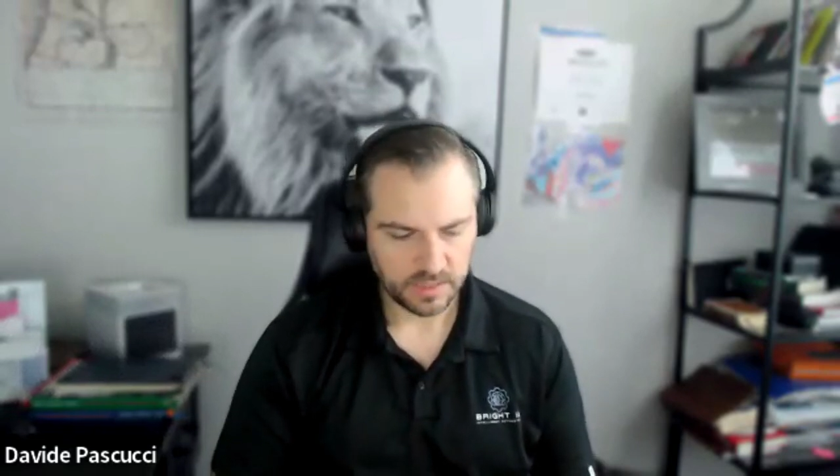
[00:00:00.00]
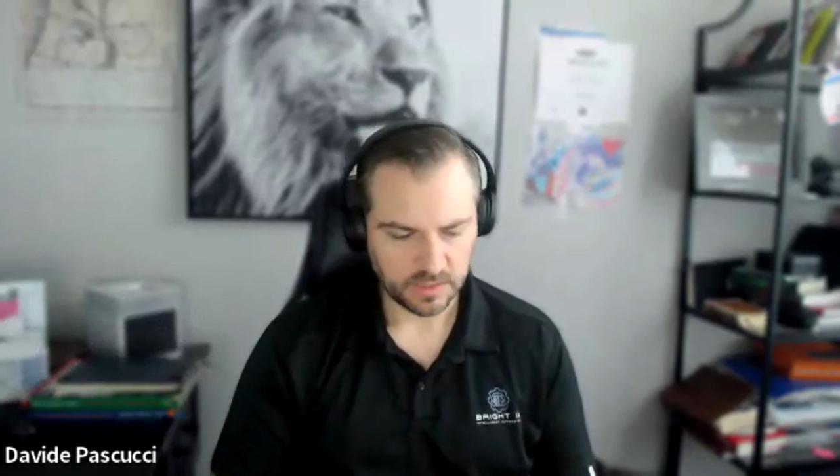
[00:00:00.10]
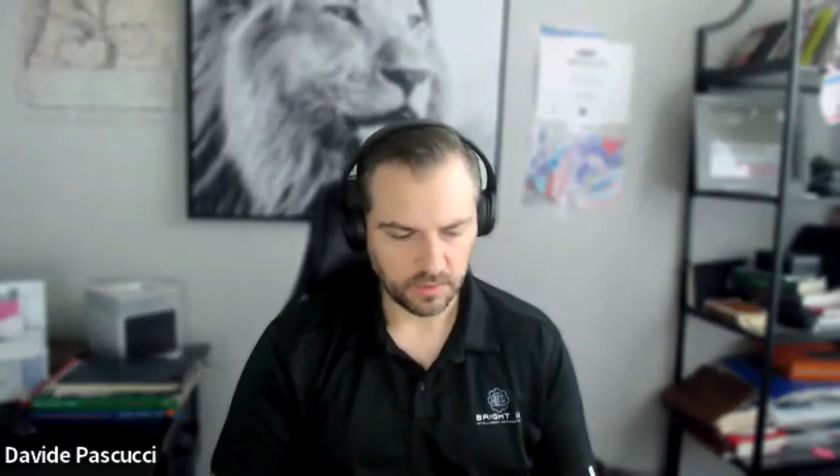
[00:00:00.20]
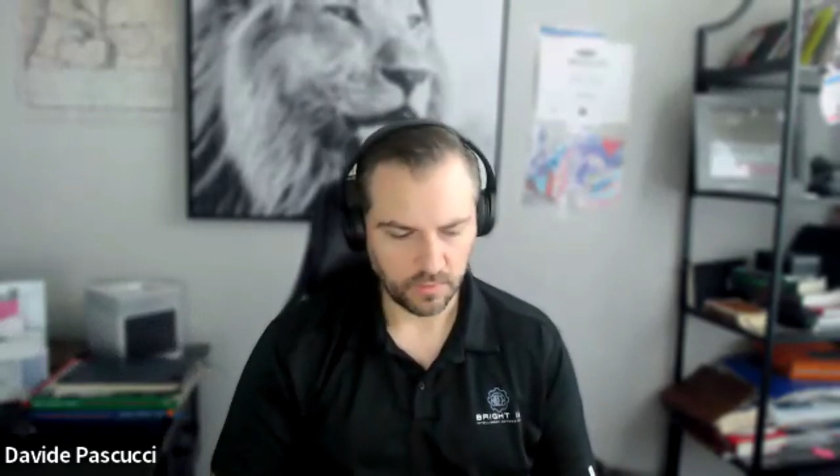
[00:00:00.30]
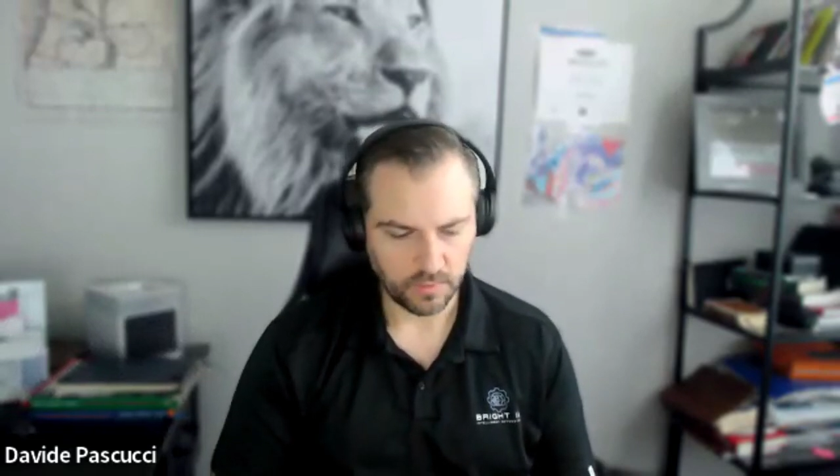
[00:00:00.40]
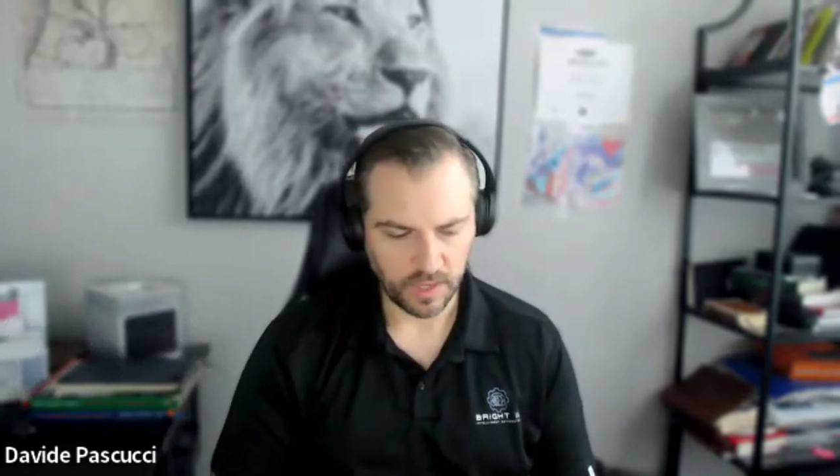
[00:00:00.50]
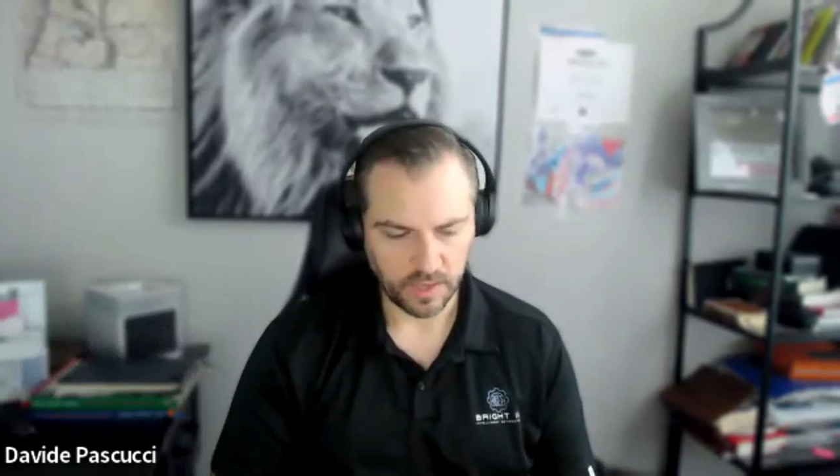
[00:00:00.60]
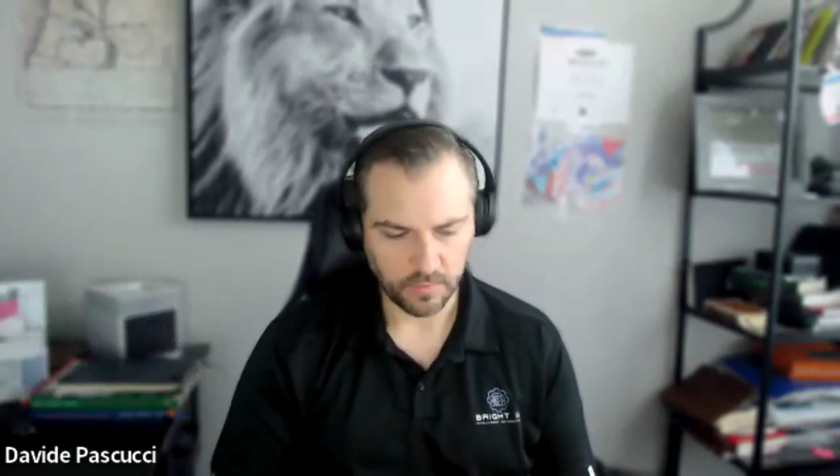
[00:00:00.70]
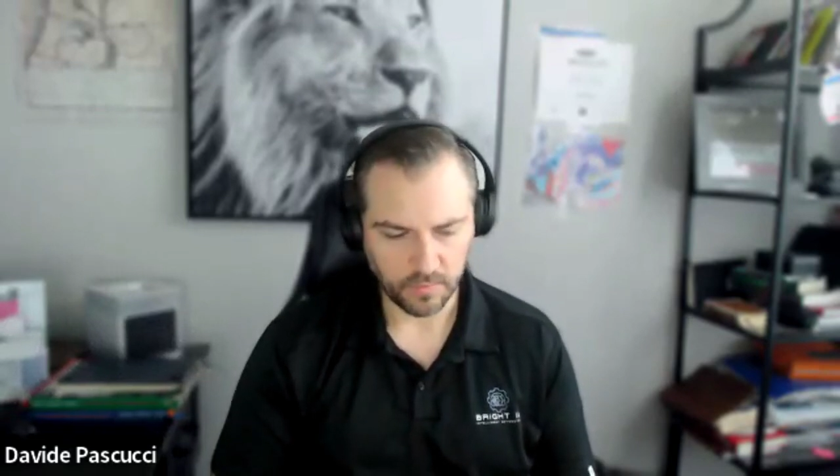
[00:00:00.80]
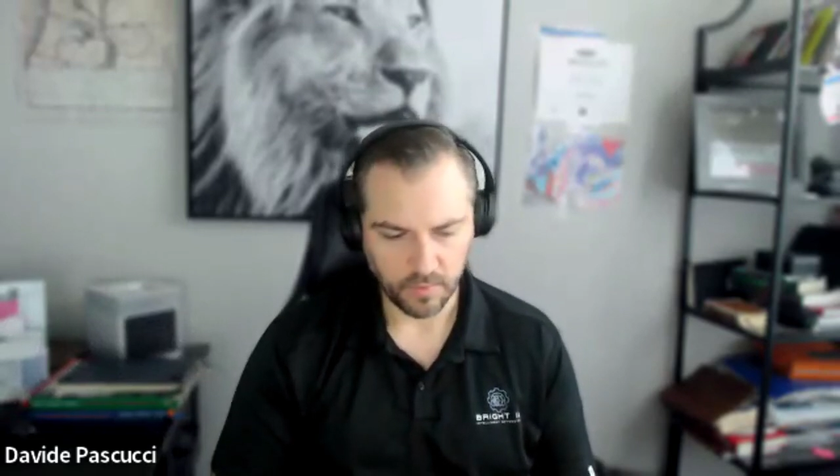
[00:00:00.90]
So
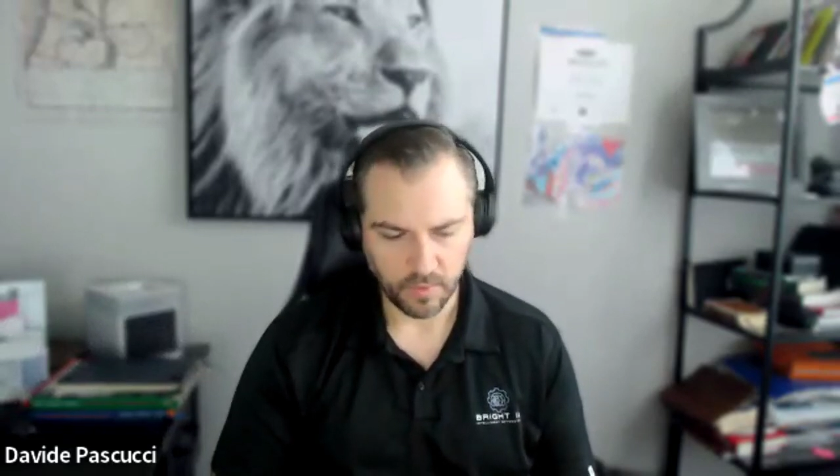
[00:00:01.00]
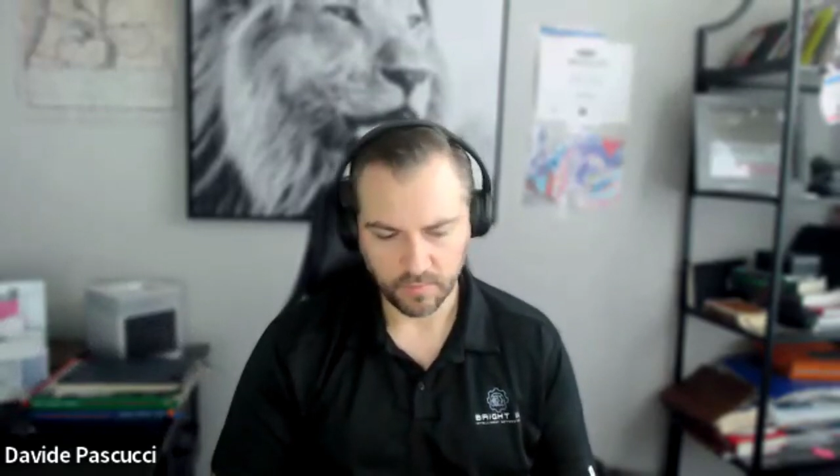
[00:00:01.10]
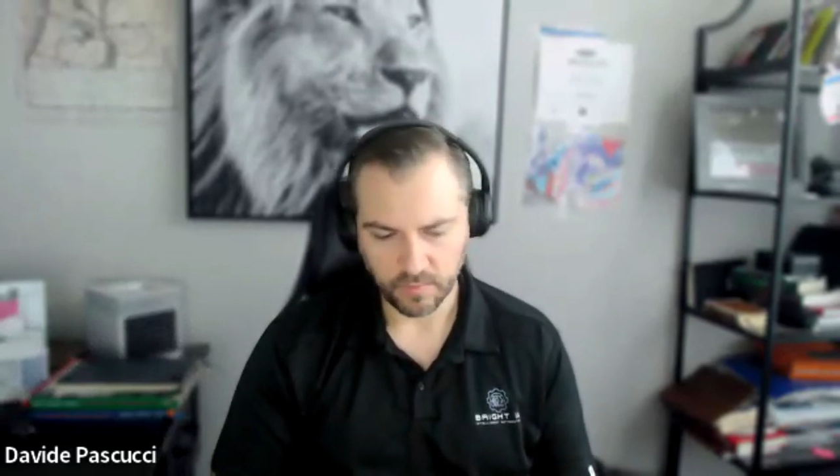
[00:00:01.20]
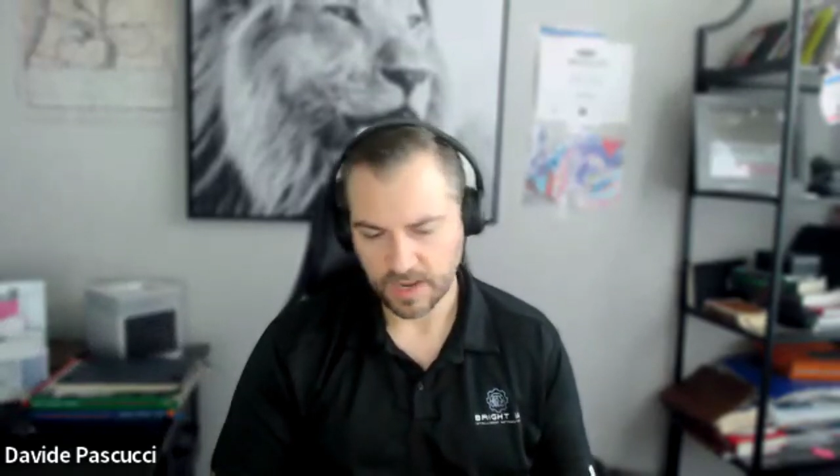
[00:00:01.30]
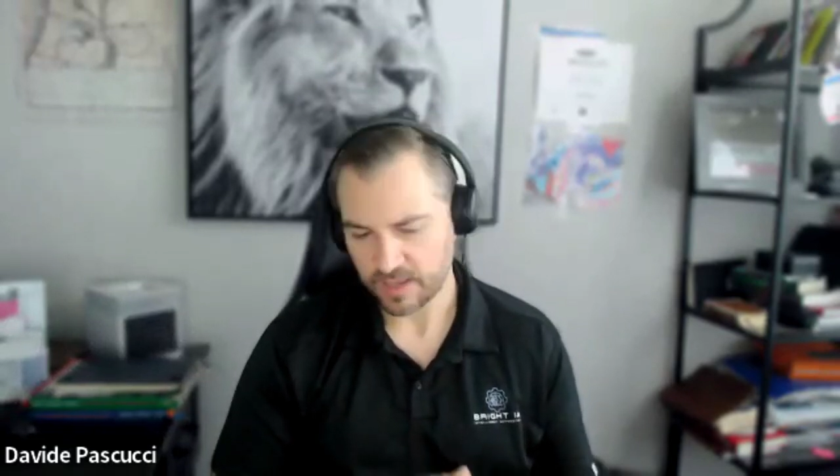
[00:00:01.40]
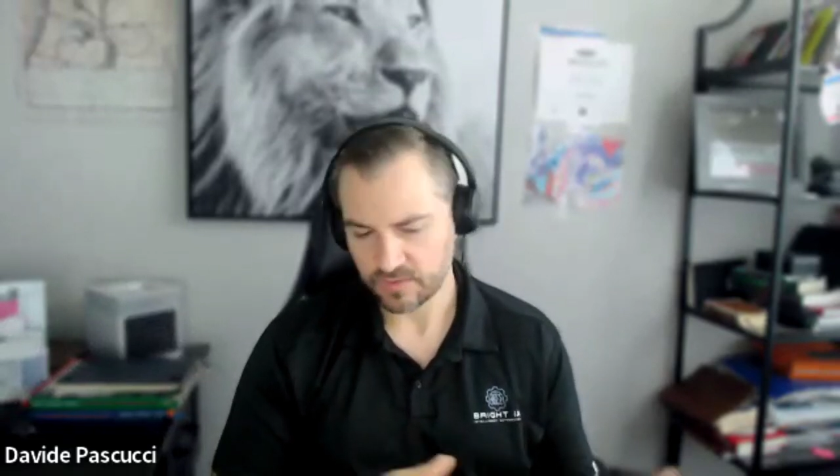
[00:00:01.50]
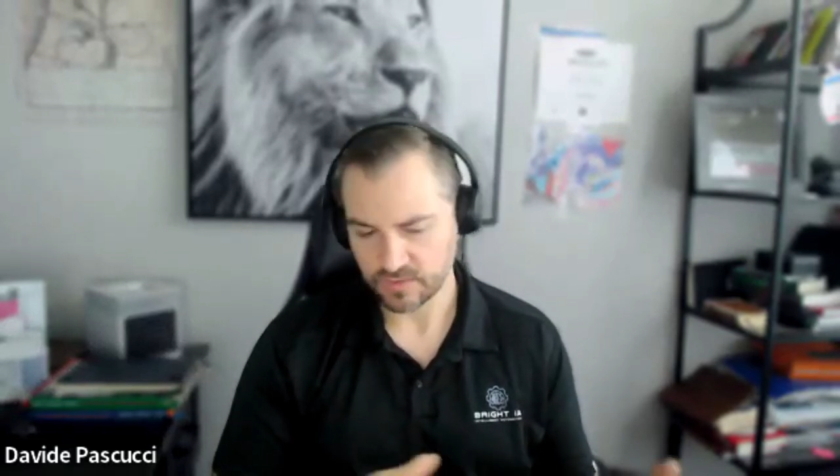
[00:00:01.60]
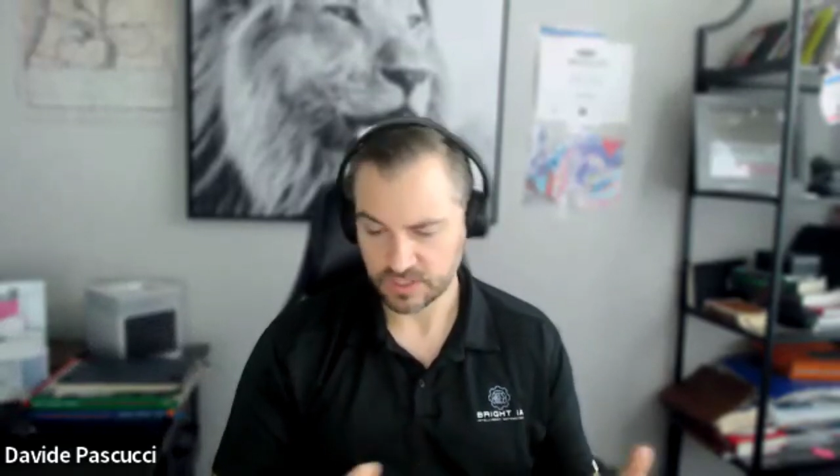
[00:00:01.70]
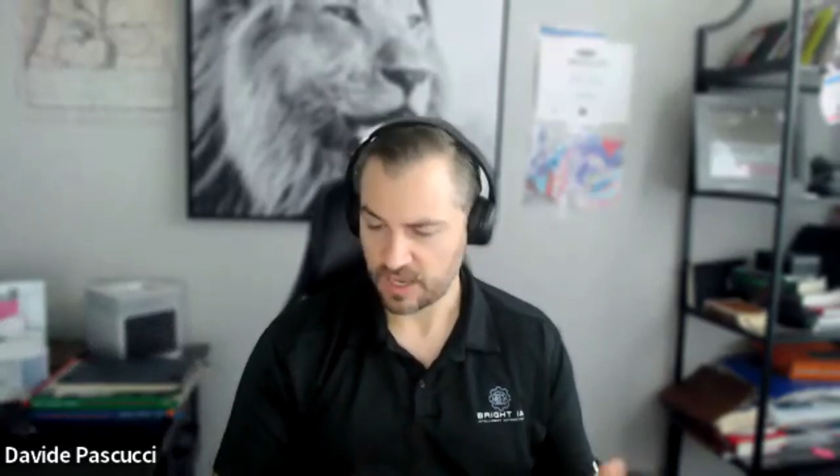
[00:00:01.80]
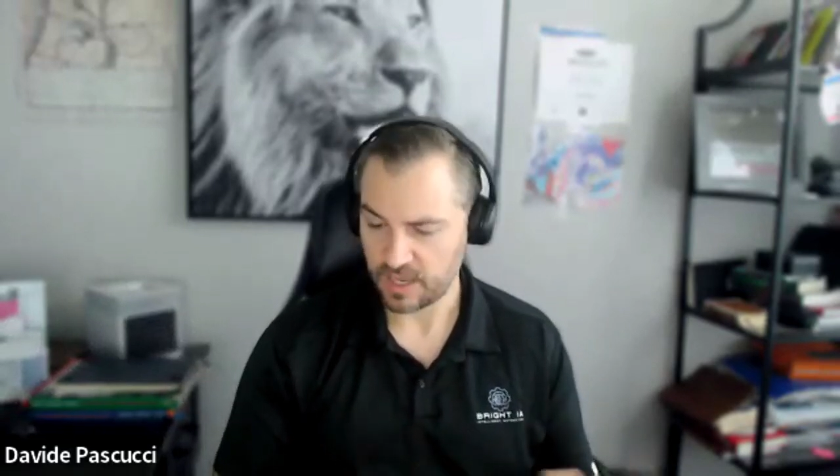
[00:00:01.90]
what we like to
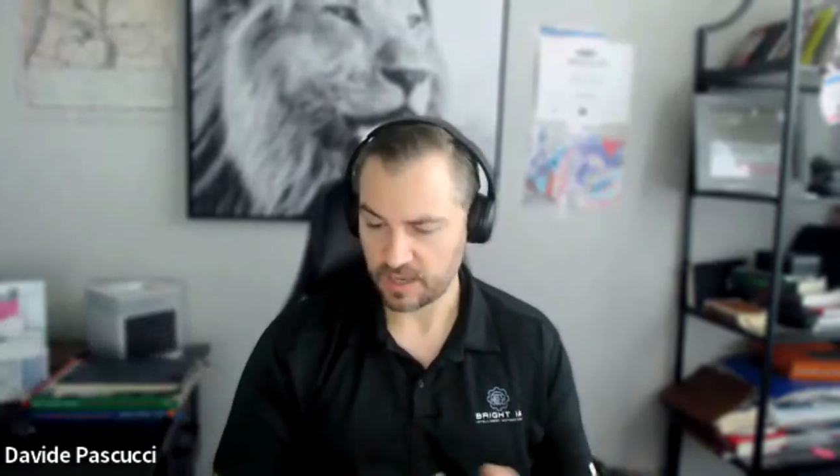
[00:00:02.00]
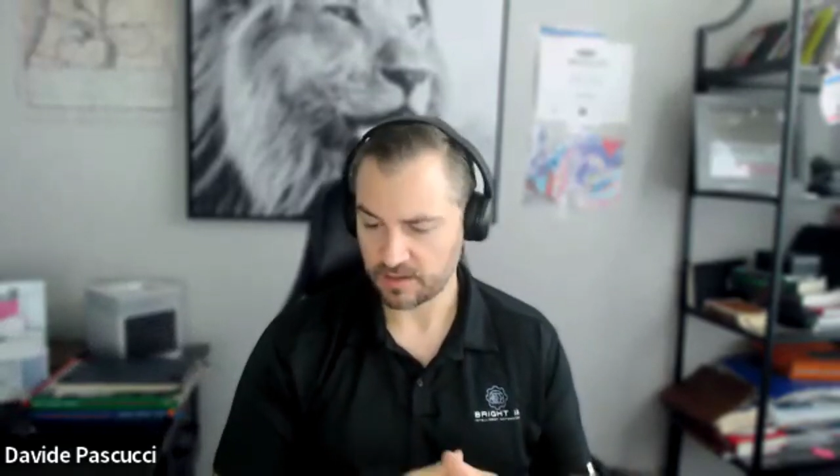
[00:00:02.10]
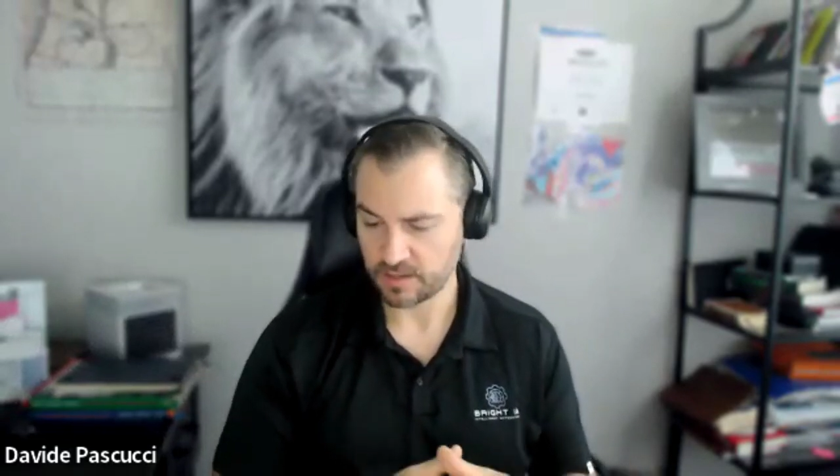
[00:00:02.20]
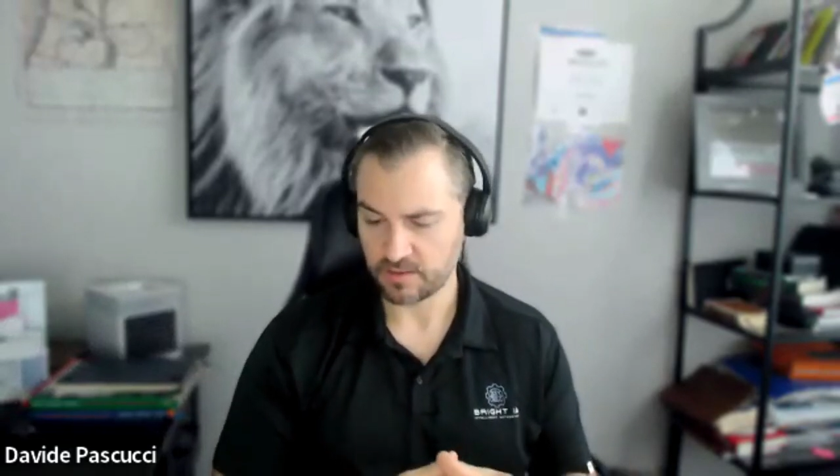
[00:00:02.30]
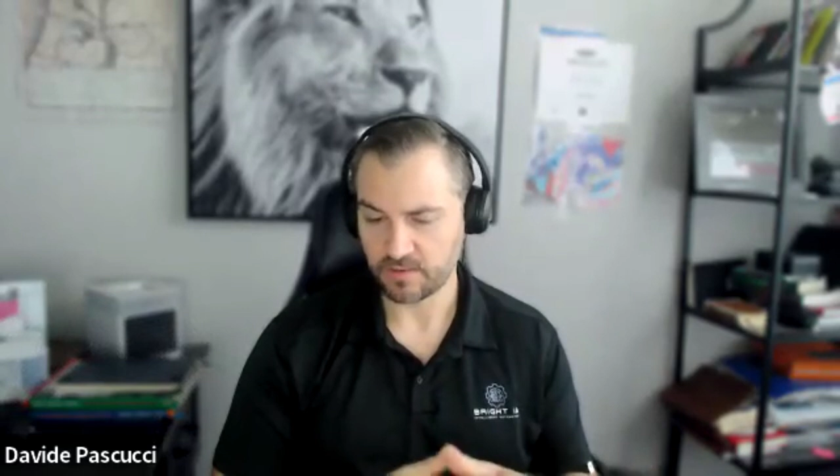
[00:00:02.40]
say here,